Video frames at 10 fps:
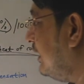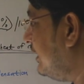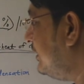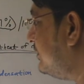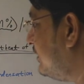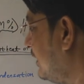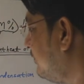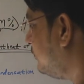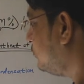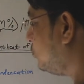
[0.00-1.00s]
here itself,
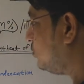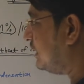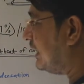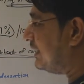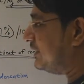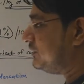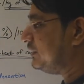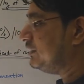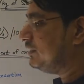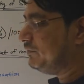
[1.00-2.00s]
so the
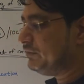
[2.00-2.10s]
energy